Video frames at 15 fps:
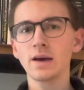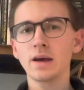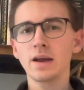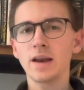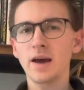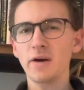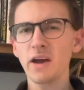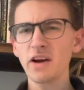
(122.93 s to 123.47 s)

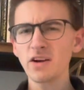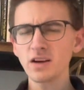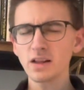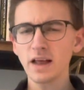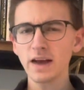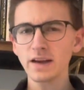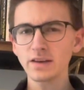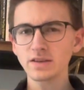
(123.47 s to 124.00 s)
Now,
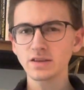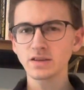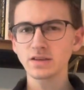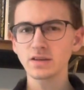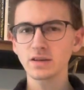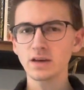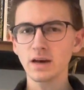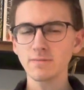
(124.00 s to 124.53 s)

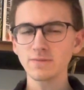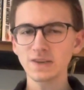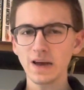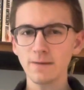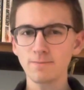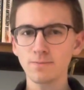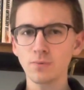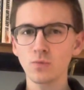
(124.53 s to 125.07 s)
Heraclitus comes
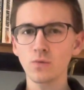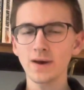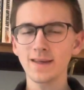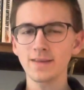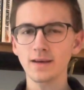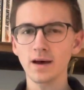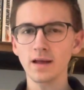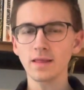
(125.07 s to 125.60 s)
up
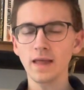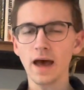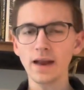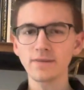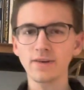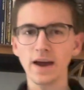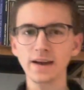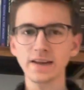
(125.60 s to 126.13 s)
with a lot
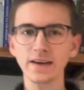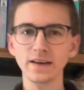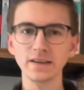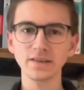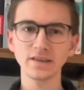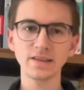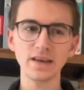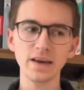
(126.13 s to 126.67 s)
of
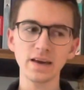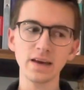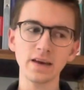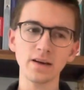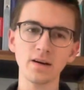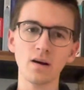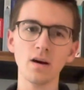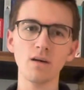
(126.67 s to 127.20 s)
ideas
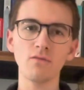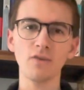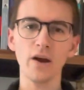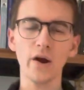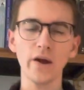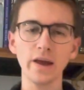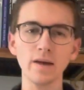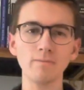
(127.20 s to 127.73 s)
that are
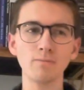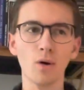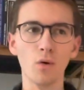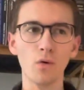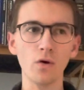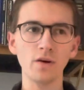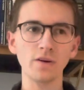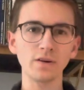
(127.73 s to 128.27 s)
very
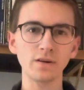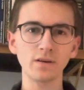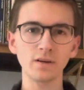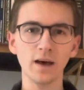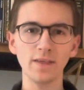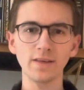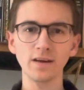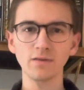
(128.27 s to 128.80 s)
important.
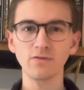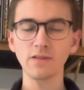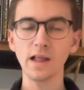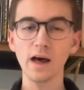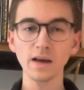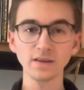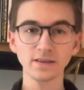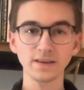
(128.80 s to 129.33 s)
I think
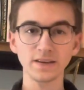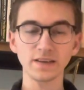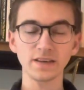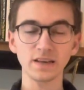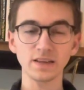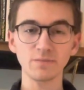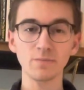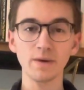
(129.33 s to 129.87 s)
flux is
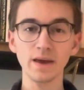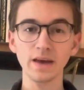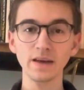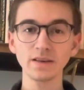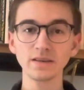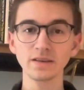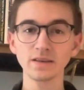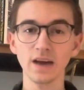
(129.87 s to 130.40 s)
his
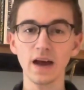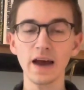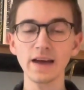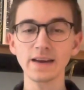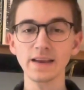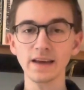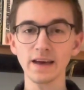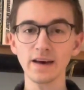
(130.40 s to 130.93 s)
biggest
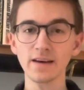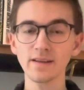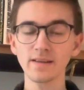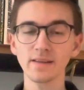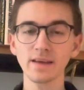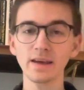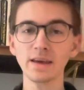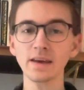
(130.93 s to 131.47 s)
idea
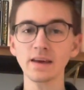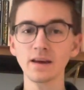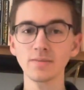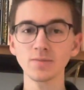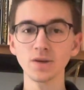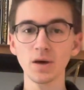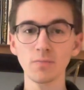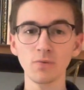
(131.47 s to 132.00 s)
that he
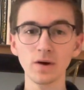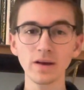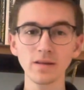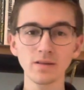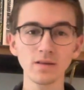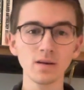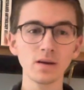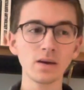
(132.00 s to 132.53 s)
comes up with.
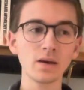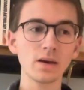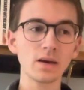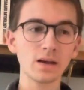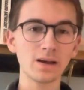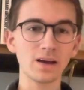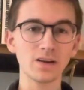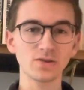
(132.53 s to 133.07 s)

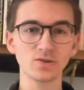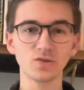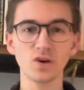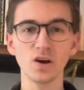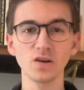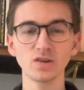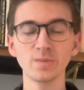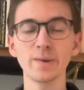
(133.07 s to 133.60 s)
He also
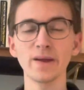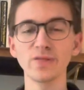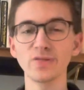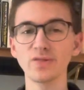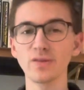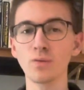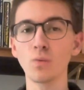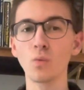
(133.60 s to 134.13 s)
talks about
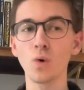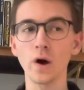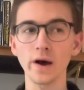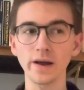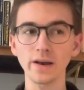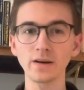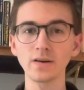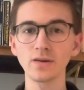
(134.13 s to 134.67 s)
the
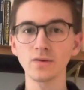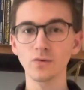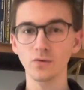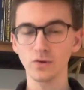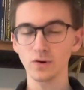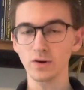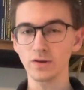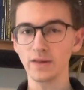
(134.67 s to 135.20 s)
one,
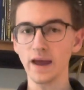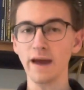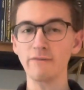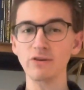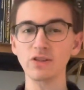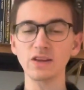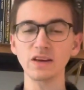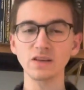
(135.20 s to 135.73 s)
or that
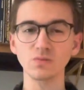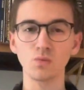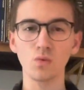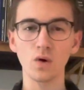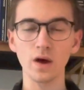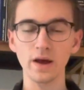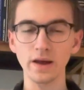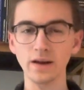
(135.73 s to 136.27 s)
everything is
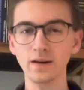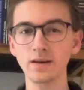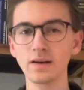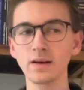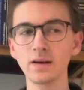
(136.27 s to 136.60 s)
one.